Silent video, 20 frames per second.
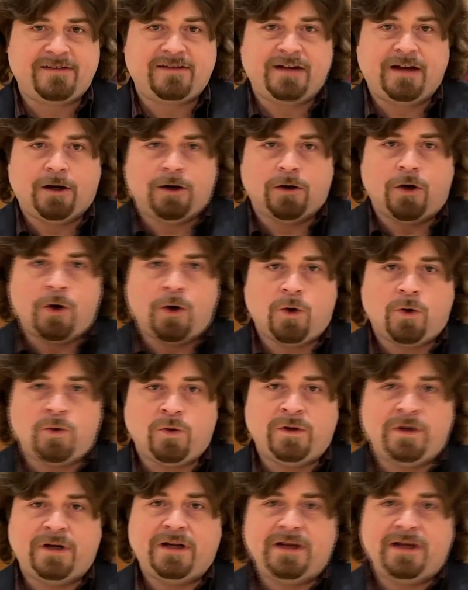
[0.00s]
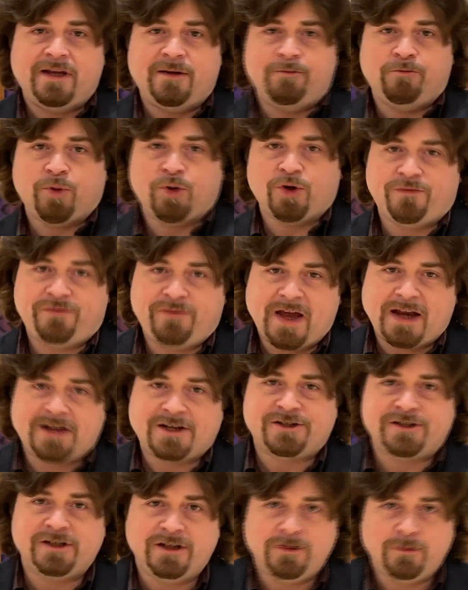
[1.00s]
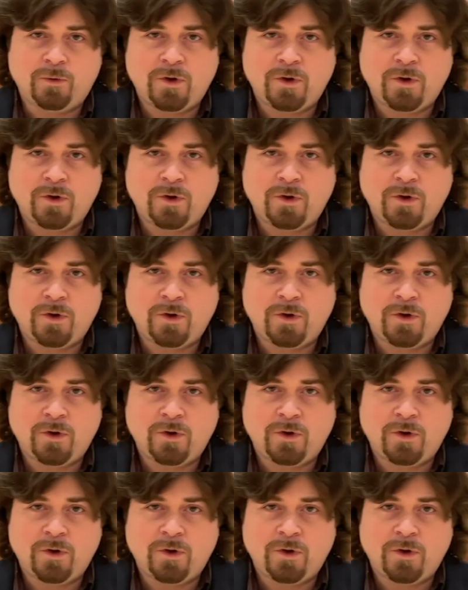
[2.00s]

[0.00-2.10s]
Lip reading: and our own imperfection,